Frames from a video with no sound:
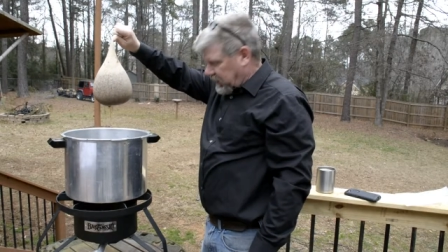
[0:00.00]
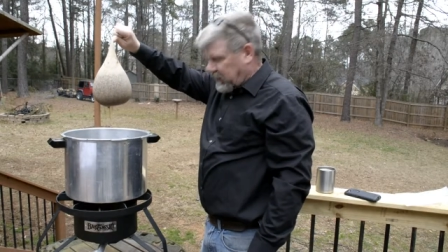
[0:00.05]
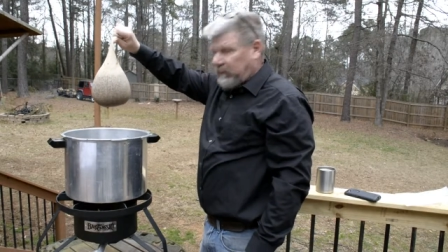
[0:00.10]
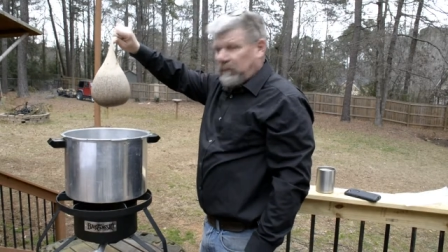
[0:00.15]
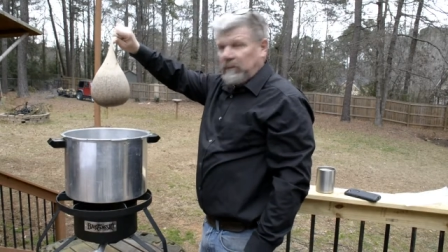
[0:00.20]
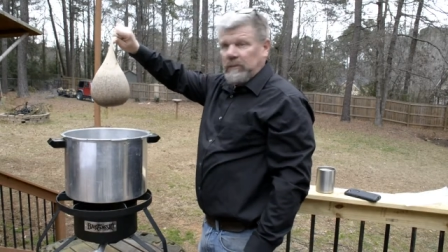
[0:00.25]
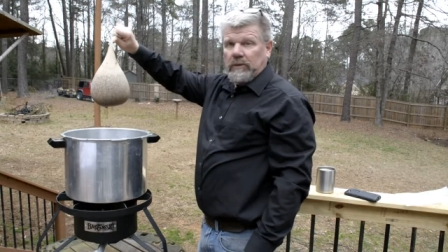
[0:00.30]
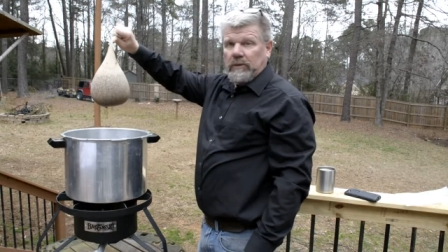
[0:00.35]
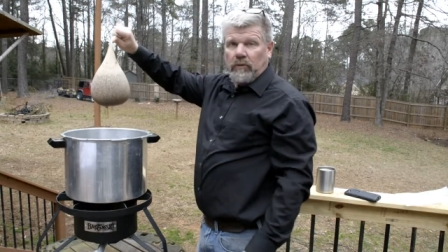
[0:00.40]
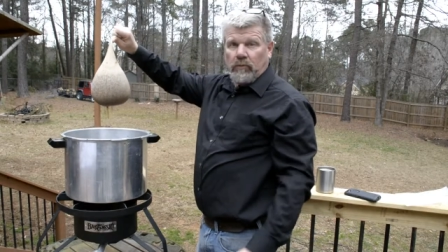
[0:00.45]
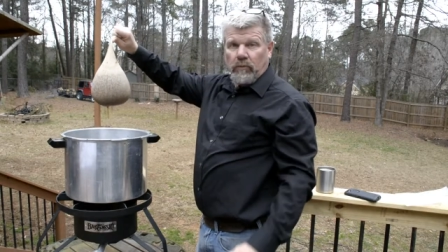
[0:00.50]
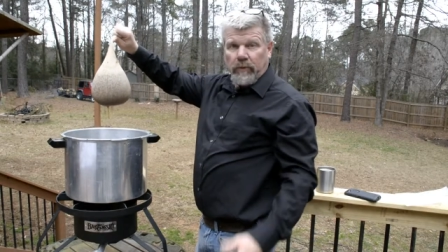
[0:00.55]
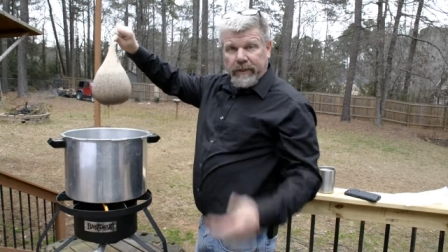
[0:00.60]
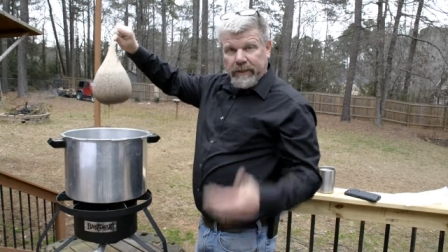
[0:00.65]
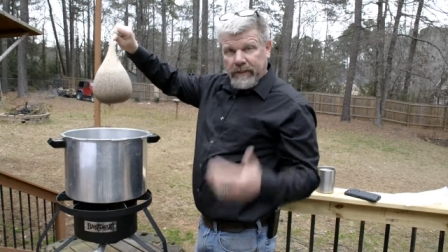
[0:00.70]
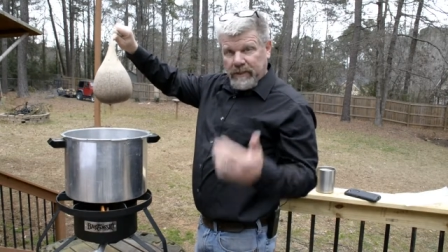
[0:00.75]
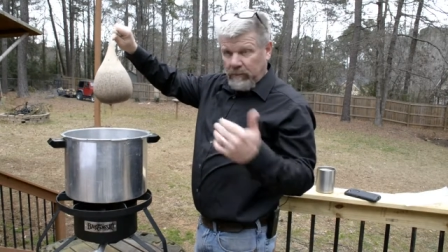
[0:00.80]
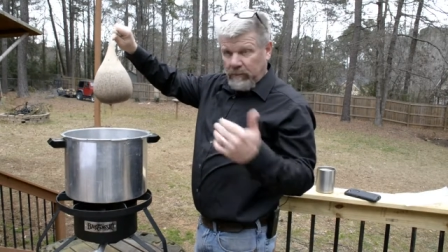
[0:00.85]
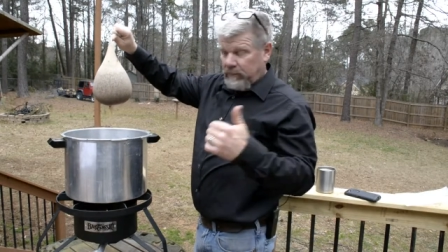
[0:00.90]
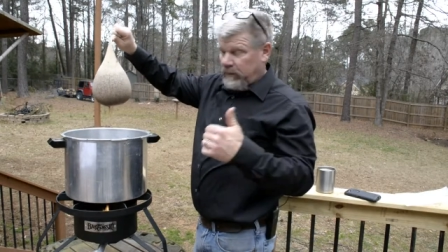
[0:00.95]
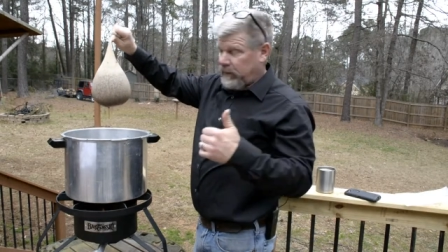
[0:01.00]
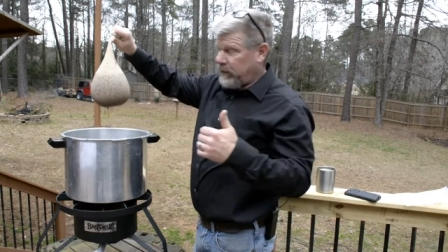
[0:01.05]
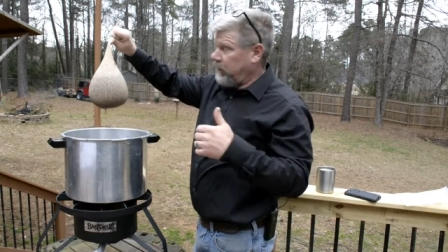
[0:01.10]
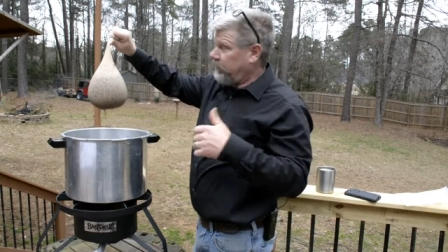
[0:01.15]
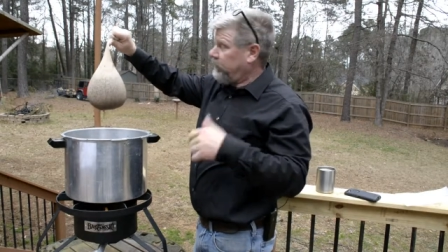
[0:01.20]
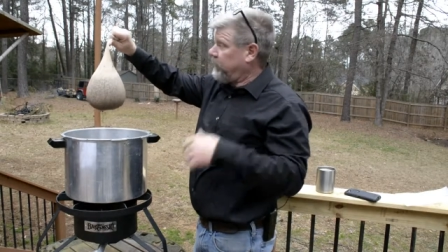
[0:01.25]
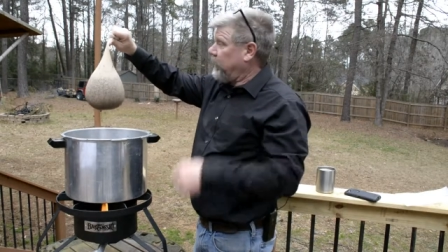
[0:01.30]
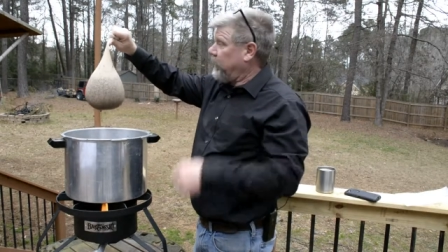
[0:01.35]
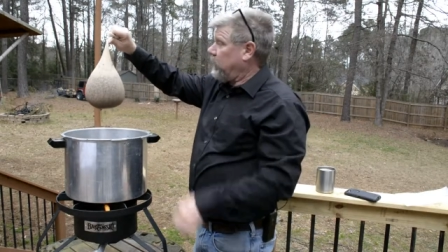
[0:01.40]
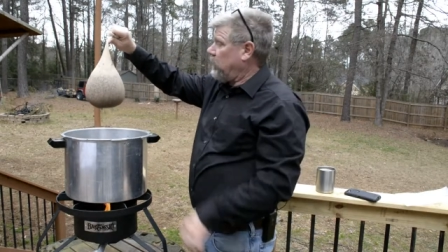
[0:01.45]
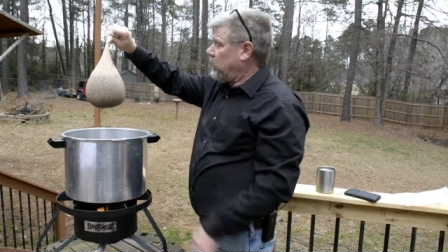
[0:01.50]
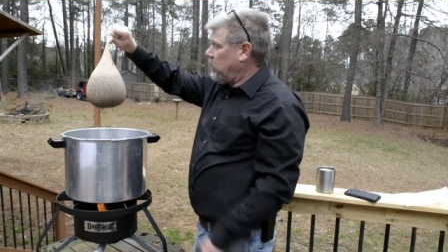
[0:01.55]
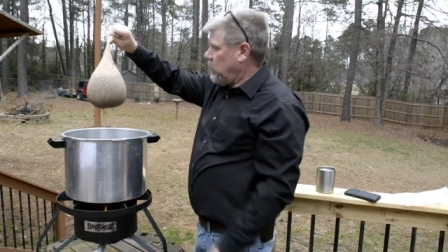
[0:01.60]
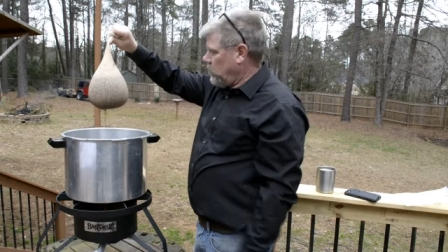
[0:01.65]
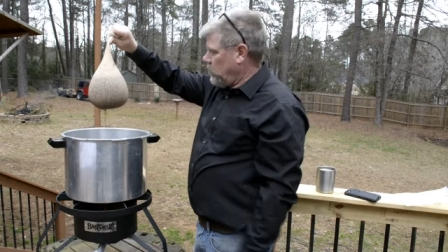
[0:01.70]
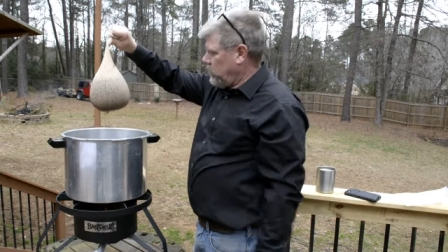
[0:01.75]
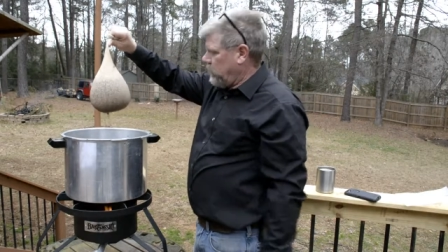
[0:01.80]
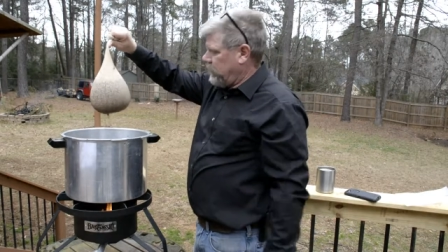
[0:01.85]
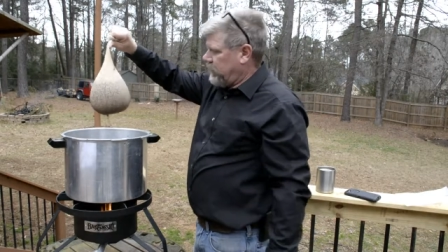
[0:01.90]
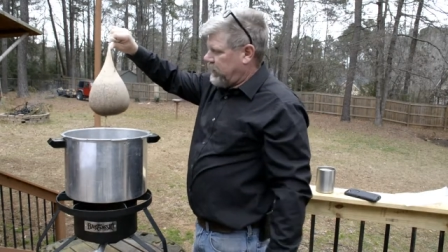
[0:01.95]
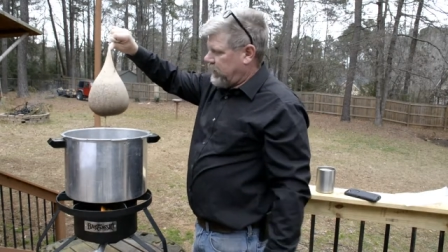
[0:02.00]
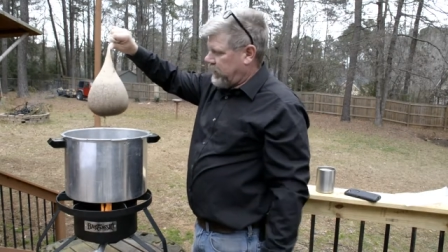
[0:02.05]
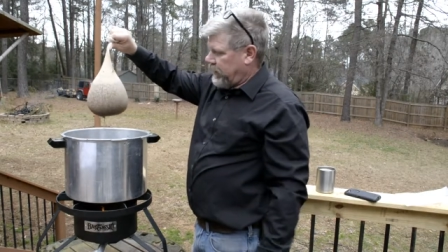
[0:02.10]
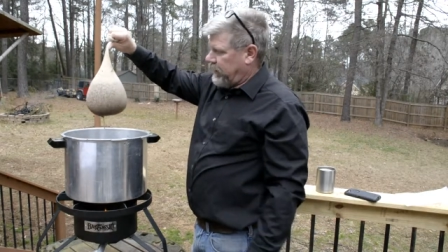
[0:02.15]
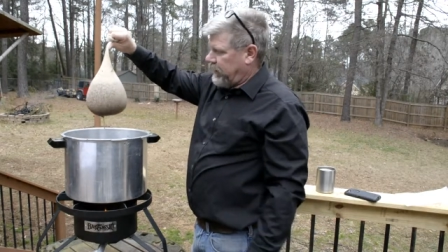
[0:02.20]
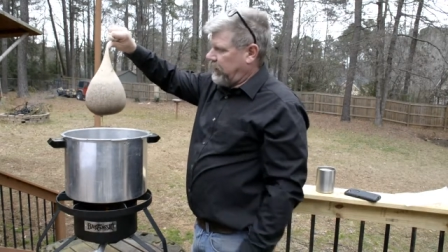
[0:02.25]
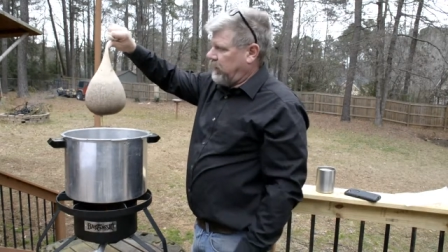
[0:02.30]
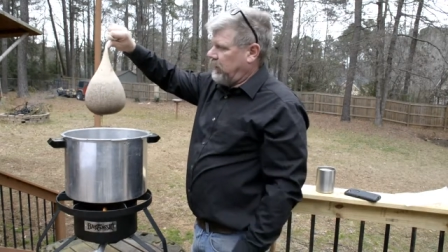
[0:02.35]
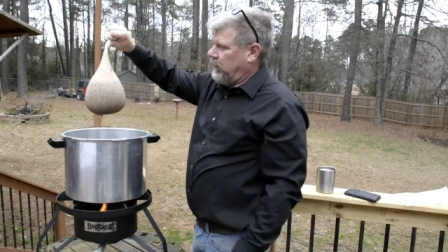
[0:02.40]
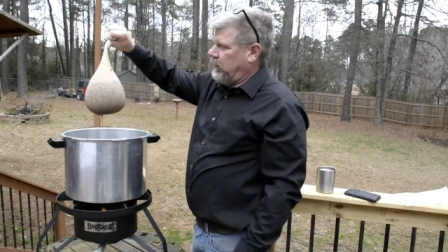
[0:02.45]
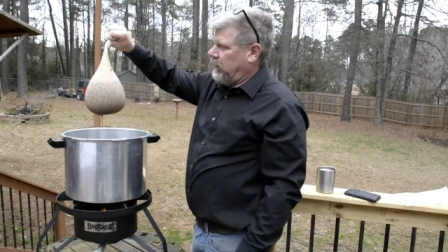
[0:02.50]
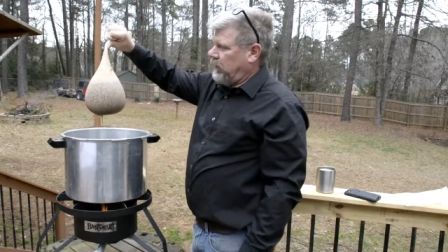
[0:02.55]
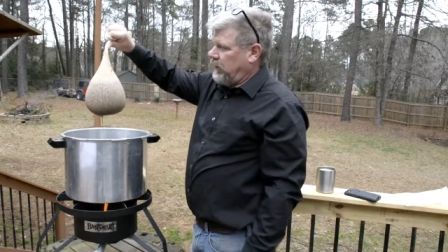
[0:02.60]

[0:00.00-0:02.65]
time I'm gonna rig something up that'll hold this thing